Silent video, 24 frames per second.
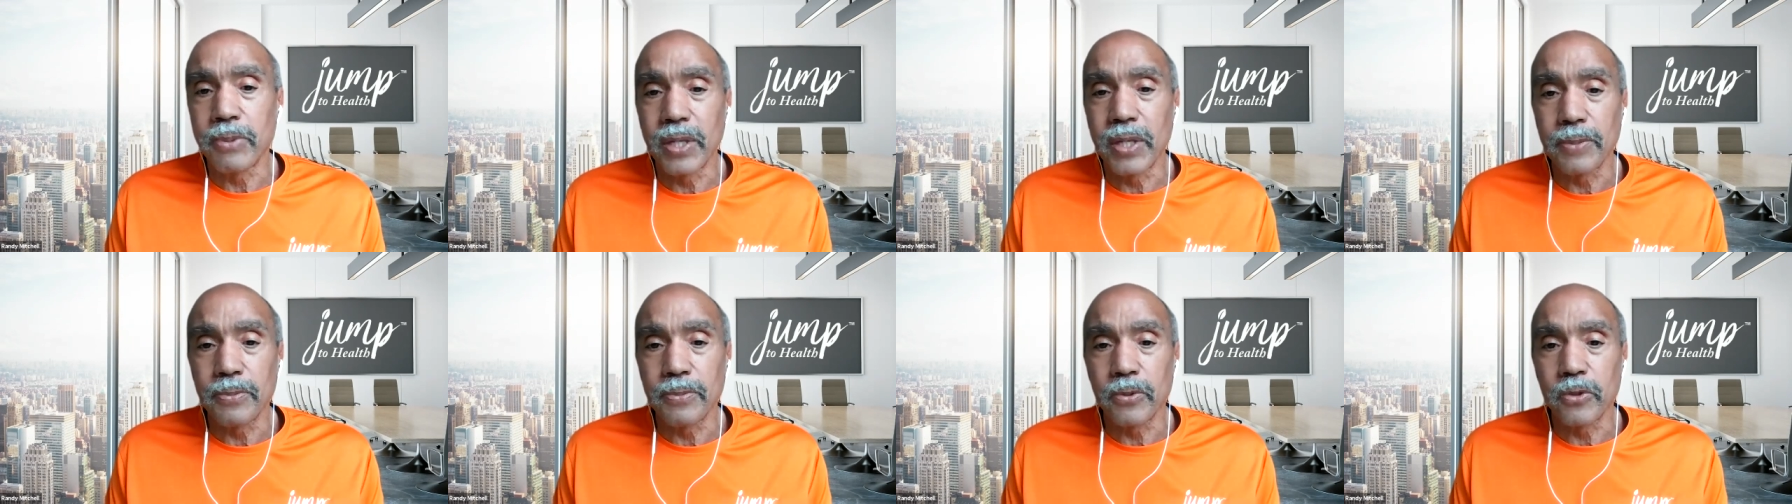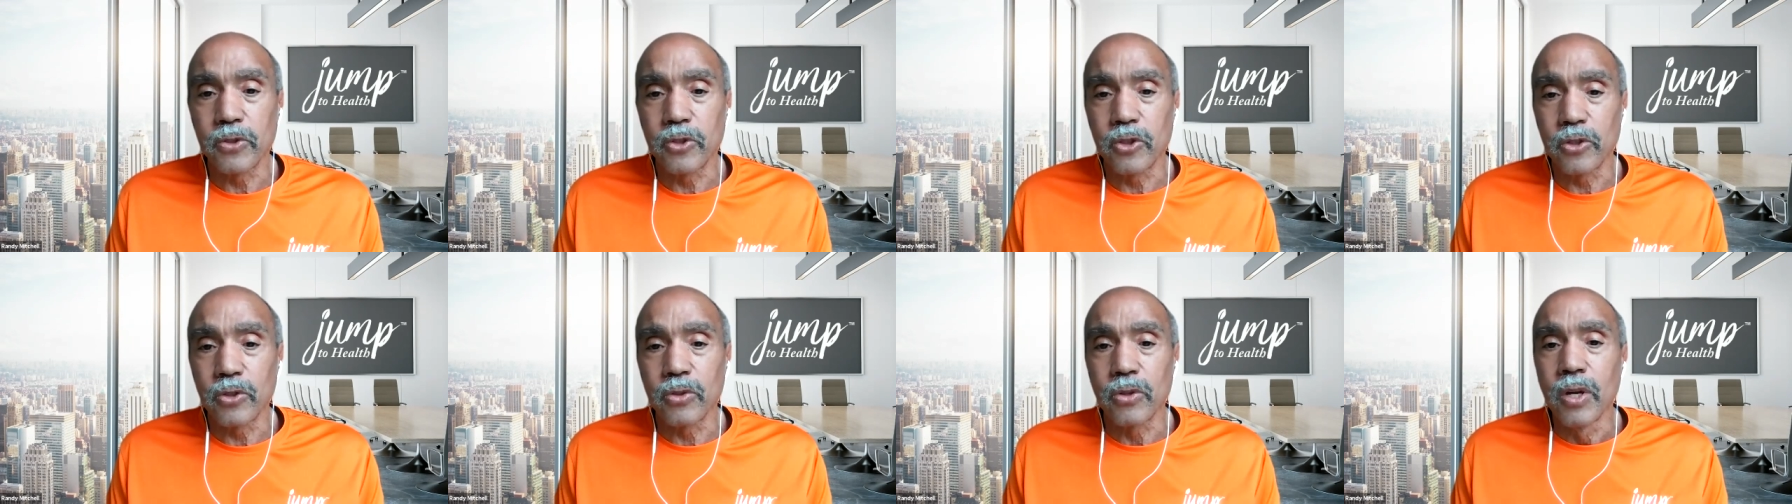people
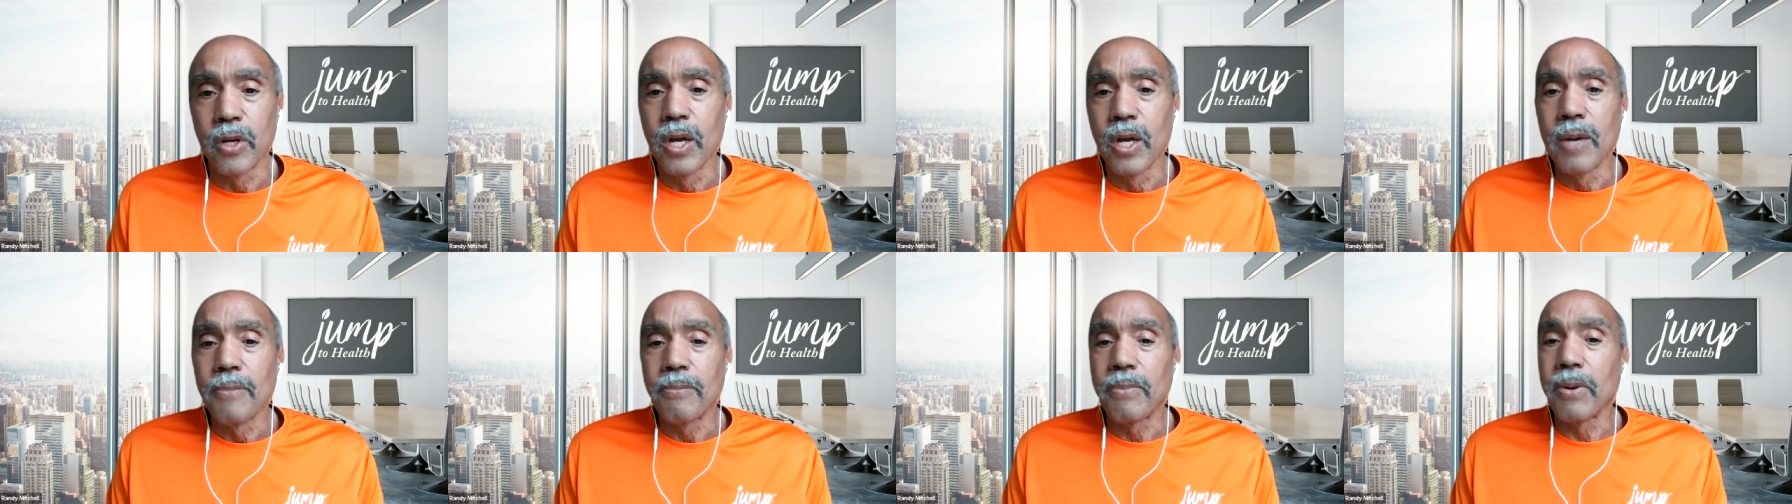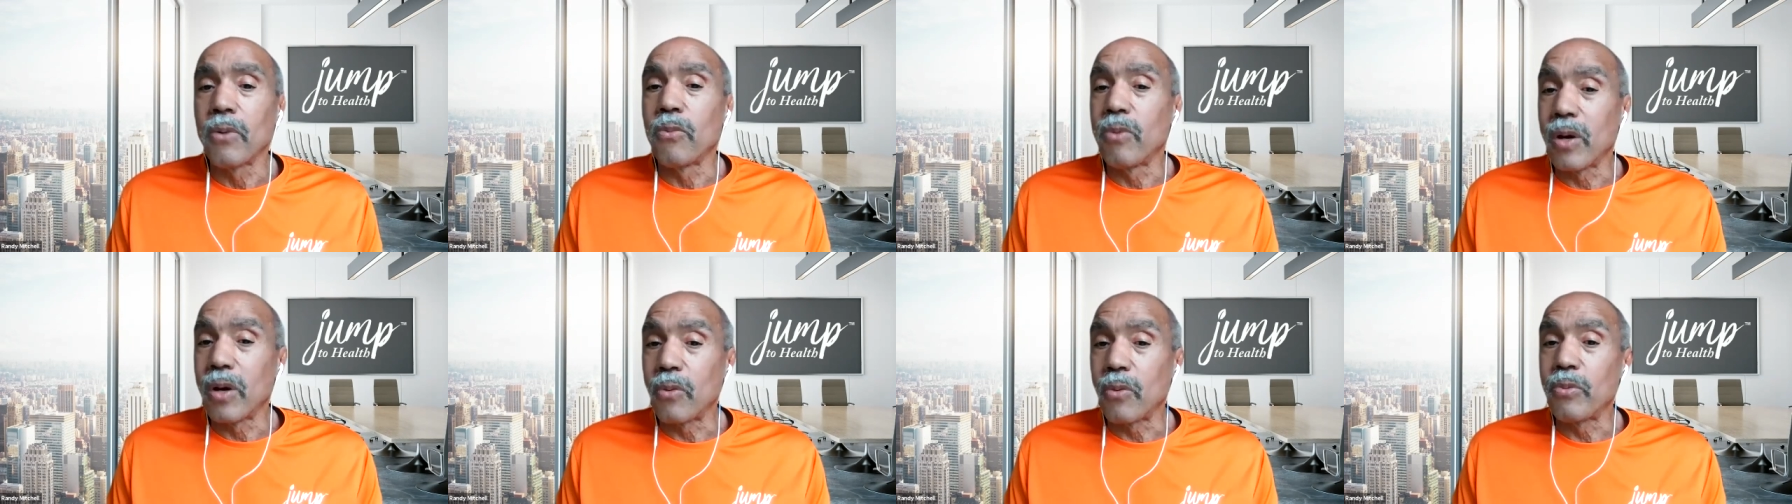do.
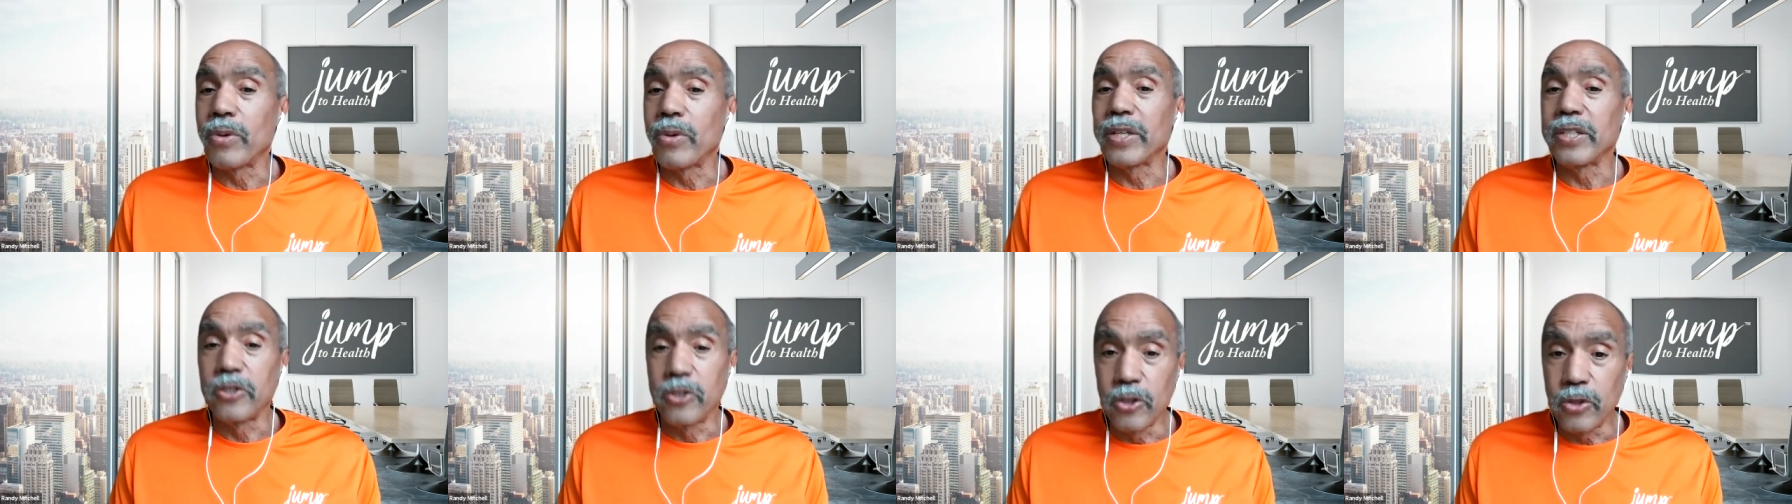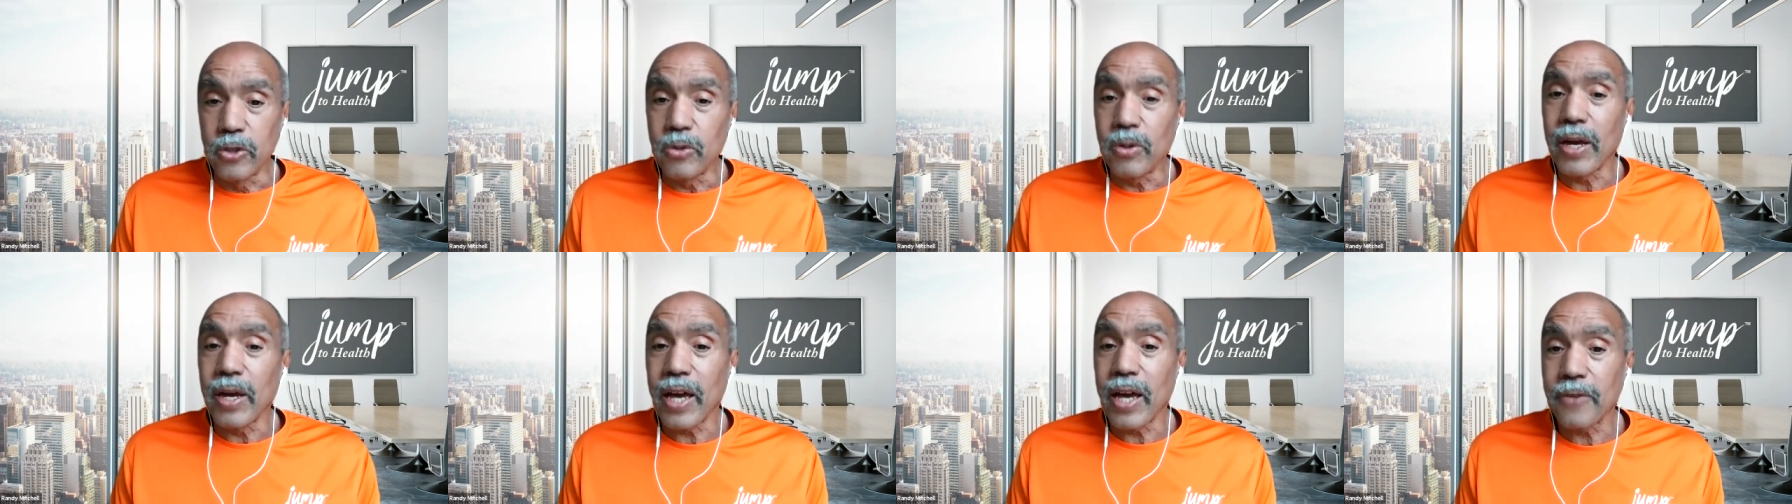But what we
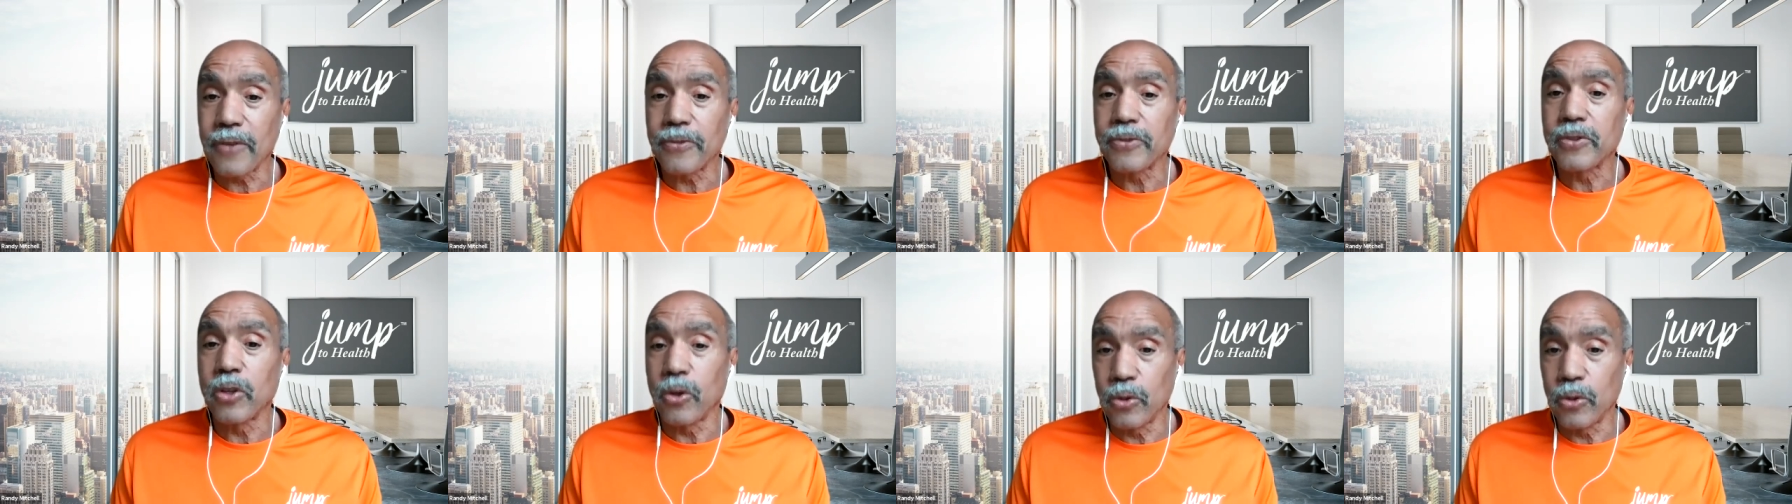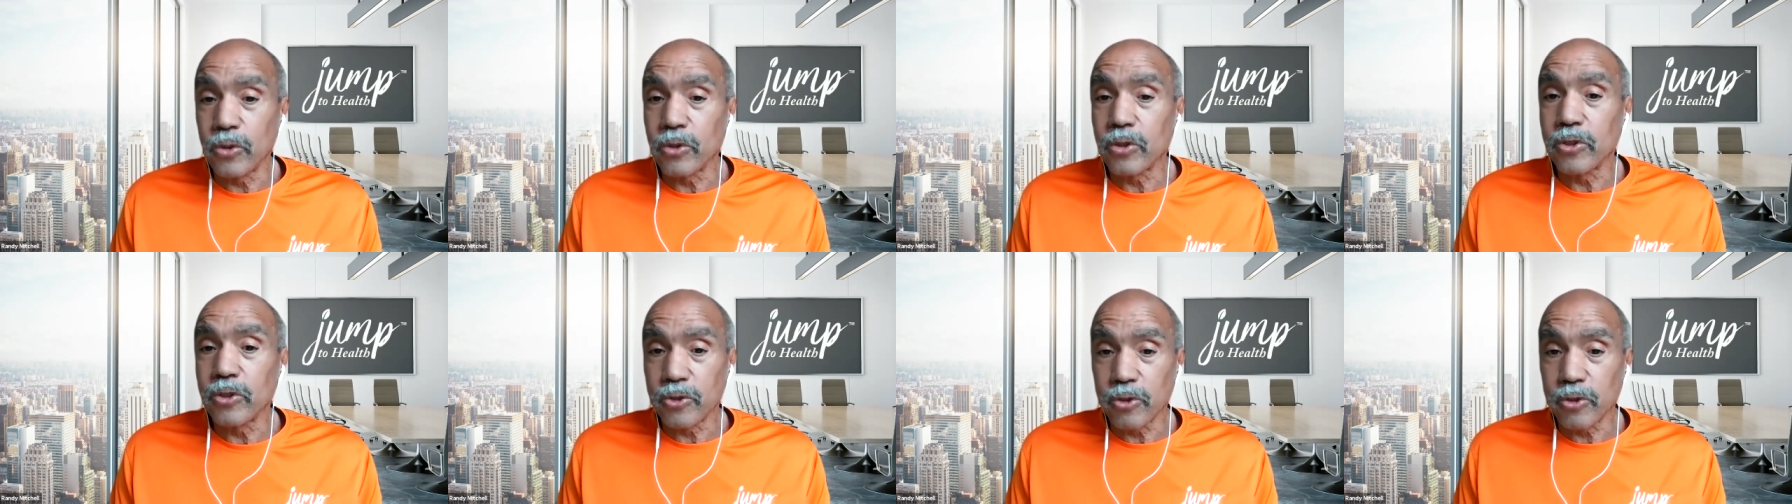do have
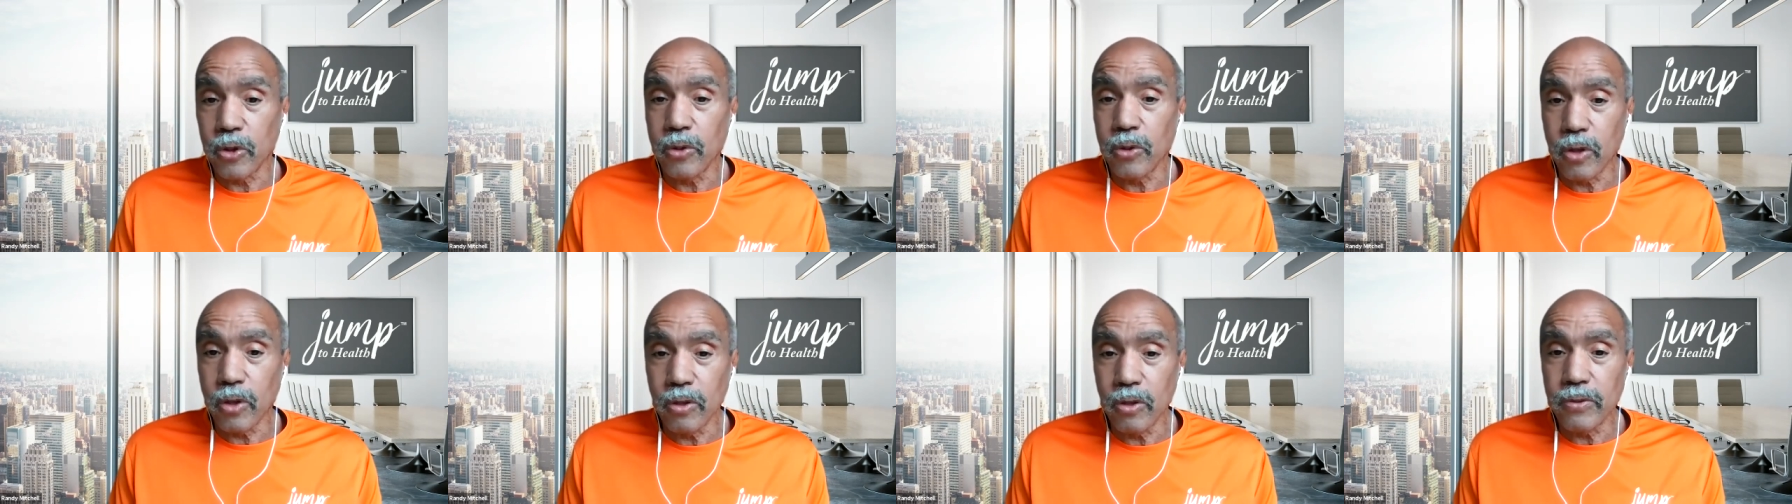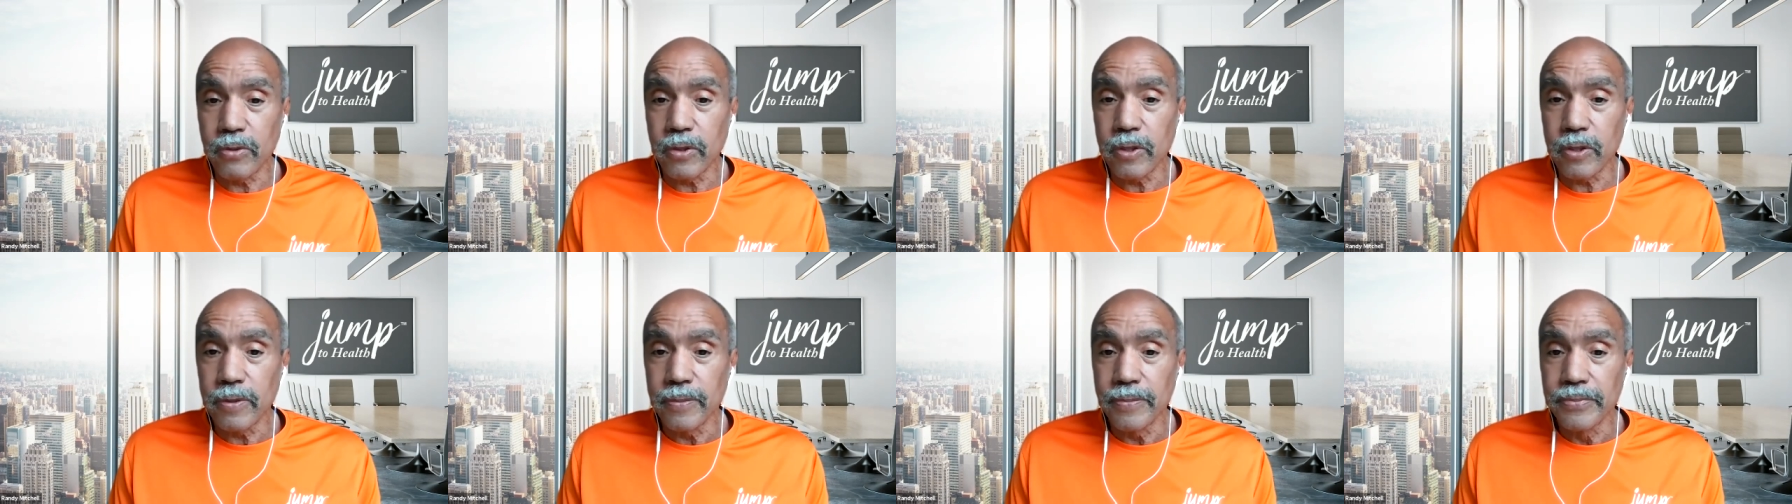total control
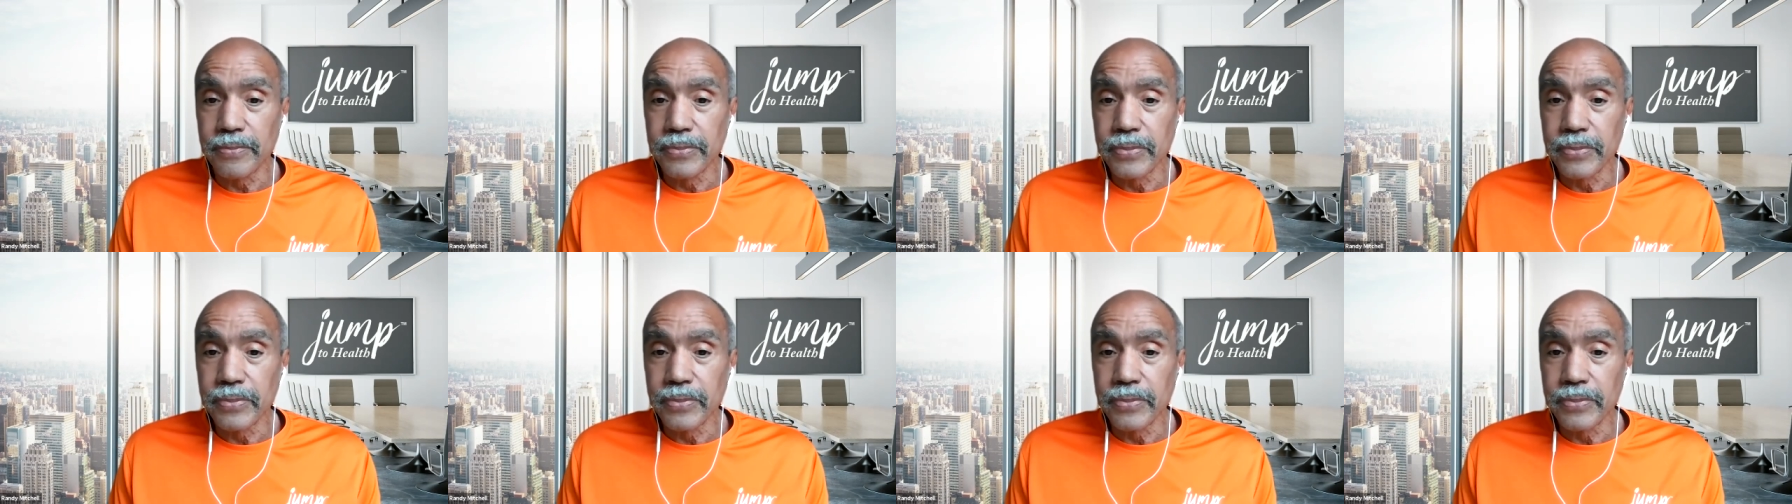over